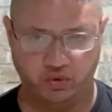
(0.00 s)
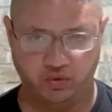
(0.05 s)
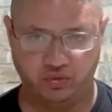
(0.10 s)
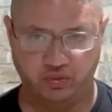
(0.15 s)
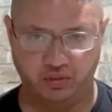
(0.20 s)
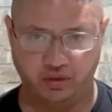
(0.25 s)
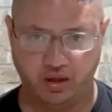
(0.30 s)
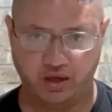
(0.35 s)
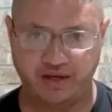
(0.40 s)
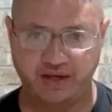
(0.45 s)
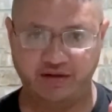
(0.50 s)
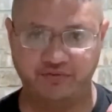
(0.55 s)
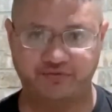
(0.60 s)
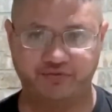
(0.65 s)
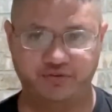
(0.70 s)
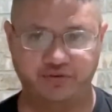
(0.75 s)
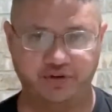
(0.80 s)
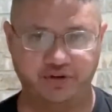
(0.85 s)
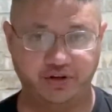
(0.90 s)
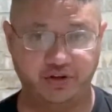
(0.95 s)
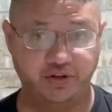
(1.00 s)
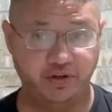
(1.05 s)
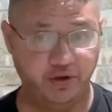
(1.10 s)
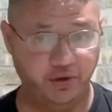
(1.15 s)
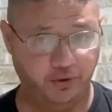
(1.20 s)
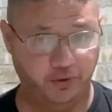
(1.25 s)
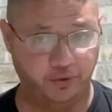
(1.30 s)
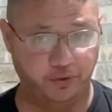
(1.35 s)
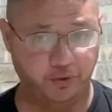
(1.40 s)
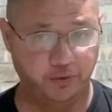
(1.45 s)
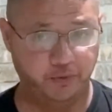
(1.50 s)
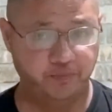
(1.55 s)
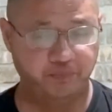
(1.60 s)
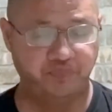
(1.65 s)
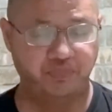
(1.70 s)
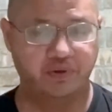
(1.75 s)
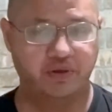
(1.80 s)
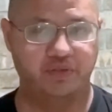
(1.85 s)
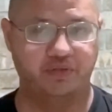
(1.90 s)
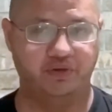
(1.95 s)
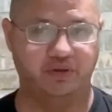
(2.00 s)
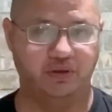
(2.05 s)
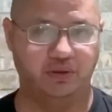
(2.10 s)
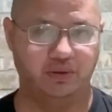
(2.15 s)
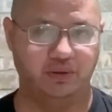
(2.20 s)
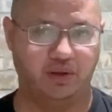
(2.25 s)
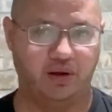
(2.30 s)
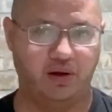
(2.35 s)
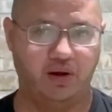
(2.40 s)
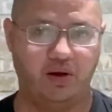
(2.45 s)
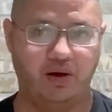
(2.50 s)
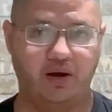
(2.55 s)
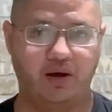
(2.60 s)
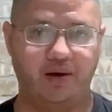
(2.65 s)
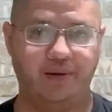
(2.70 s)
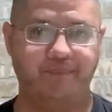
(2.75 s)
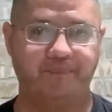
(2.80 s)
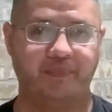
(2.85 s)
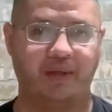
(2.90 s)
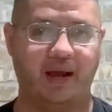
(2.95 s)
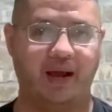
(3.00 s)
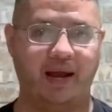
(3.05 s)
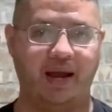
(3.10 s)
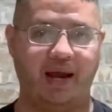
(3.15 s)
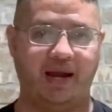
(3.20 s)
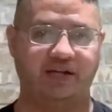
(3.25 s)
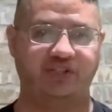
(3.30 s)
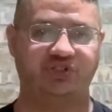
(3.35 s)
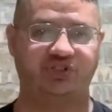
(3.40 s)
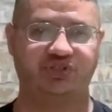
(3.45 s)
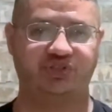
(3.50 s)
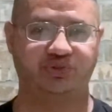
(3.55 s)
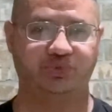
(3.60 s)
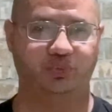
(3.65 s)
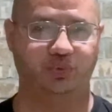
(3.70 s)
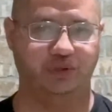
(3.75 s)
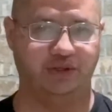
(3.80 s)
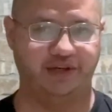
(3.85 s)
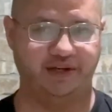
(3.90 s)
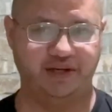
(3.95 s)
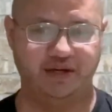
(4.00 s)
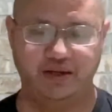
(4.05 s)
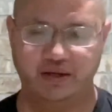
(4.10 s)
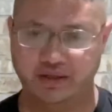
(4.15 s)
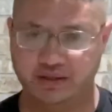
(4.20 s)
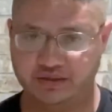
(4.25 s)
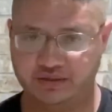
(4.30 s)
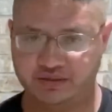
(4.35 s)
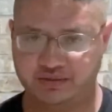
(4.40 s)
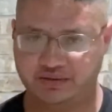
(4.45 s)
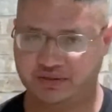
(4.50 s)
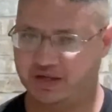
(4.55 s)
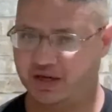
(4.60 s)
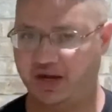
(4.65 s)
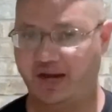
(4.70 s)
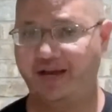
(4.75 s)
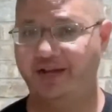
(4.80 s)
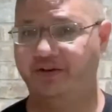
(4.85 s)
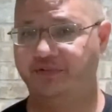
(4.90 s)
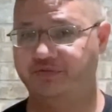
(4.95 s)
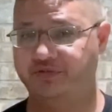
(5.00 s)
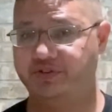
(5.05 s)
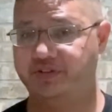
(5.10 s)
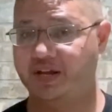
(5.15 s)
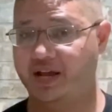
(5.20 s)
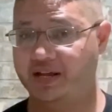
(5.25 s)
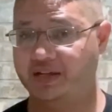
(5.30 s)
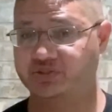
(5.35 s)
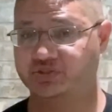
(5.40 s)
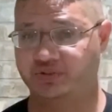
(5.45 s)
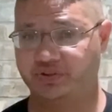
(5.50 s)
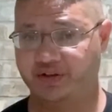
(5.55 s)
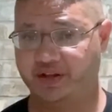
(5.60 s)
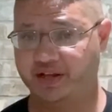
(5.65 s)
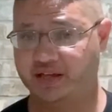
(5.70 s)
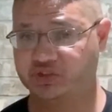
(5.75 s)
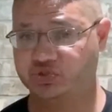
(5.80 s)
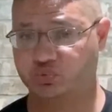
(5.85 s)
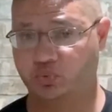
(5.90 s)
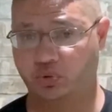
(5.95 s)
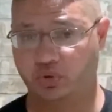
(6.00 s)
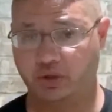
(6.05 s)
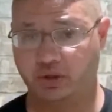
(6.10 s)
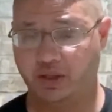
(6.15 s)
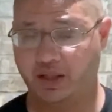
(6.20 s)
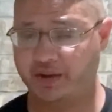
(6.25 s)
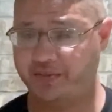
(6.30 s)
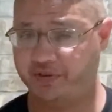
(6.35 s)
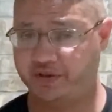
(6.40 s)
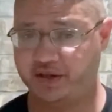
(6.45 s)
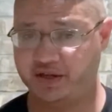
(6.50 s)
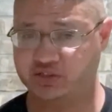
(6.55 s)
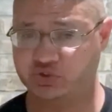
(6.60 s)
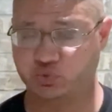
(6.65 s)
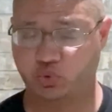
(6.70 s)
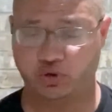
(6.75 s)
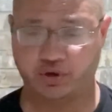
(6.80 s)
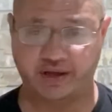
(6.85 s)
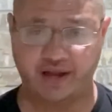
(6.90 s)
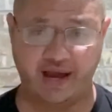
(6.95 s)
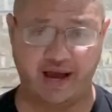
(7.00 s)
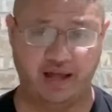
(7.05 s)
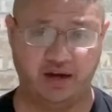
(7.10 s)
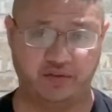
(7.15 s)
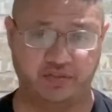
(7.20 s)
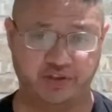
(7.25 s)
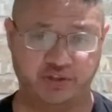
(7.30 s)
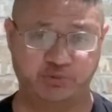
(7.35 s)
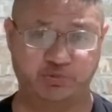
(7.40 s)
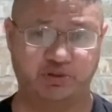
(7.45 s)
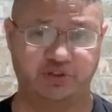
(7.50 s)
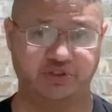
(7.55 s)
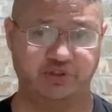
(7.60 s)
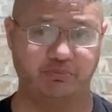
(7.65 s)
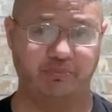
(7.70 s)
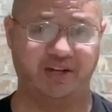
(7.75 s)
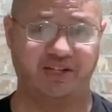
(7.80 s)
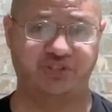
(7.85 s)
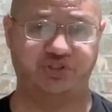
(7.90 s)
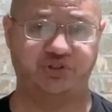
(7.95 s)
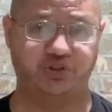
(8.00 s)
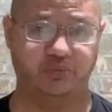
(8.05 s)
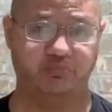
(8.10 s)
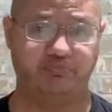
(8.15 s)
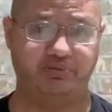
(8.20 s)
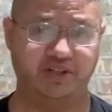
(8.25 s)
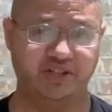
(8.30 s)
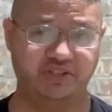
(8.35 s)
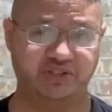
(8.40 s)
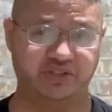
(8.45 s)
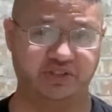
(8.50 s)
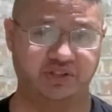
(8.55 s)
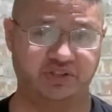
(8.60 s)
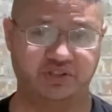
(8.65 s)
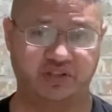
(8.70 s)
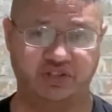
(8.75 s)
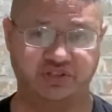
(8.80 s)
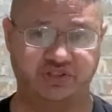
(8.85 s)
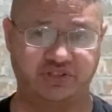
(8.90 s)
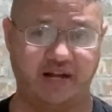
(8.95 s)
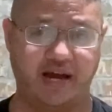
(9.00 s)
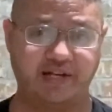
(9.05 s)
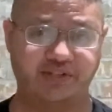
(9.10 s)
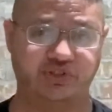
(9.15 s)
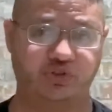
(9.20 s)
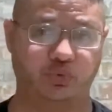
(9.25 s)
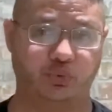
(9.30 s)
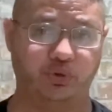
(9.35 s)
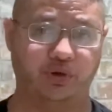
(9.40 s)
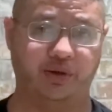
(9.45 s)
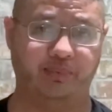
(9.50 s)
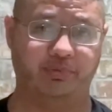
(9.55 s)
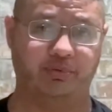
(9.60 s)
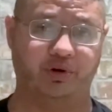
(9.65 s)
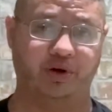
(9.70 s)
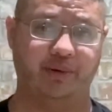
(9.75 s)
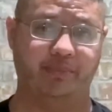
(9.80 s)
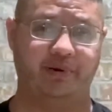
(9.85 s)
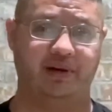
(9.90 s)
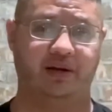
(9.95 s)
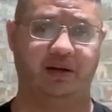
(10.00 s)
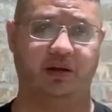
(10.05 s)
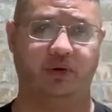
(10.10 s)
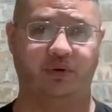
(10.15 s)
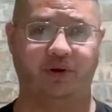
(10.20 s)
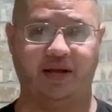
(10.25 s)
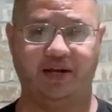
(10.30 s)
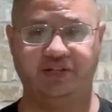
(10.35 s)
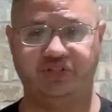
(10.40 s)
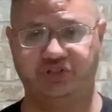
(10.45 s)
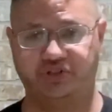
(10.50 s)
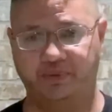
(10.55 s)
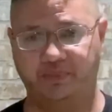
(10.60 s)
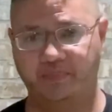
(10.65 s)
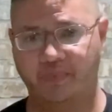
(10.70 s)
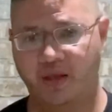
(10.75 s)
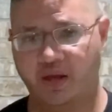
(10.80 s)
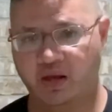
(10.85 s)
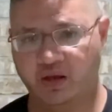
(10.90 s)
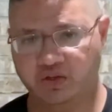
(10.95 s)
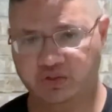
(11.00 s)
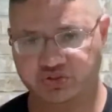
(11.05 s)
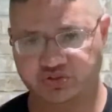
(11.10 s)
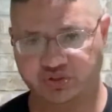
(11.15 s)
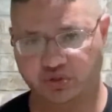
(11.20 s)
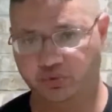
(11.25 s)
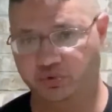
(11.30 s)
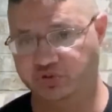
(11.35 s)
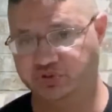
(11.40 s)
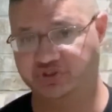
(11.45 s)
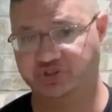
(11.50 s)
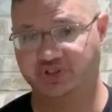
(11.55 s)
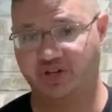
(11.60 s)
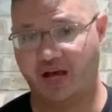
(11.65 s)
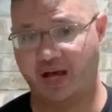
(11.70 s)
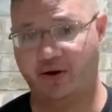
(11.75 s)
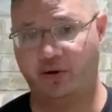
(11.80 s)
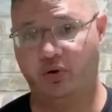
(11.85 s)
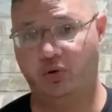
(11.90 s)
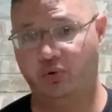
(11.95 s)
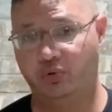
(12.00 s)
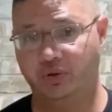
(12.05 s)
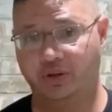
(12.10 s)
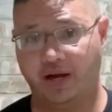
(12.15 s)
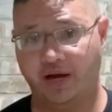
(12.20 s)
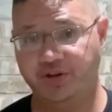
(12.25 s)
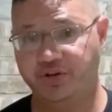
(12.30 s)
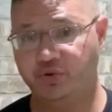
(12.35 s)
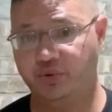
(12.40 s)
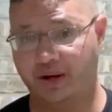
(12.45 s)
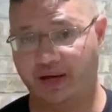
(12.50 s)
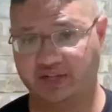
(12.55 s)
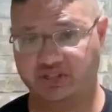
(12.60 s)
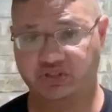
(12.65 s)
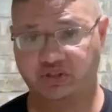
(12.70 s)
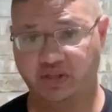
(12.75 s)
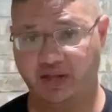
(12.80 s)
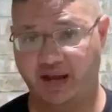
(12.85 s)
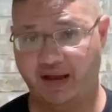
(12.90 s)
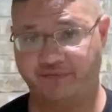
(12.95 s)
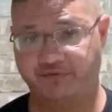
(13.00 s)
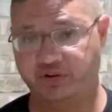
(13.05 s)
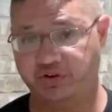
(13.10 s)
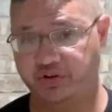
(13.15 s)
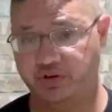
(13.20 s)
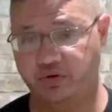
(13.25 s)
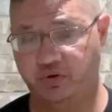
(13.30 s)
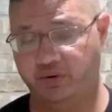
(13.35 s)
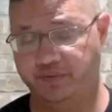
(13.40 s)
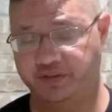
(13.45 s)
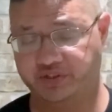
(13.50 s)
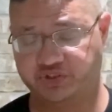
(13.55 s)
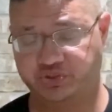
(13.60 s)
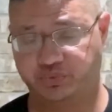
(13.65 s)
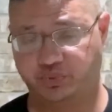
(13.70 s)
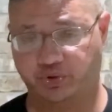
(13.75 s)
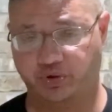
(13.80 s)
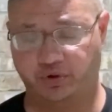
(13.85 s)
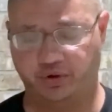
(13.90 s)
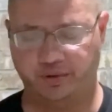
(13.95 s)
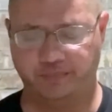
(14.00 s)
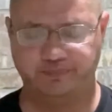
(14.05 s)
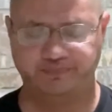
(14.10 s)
lucky for you, the law actually kind of takes all guesswork, a lot of the guesswork out of this because it makes your business a statutorily prohibited location. So there's not a whole lot you actually have to do in this regard.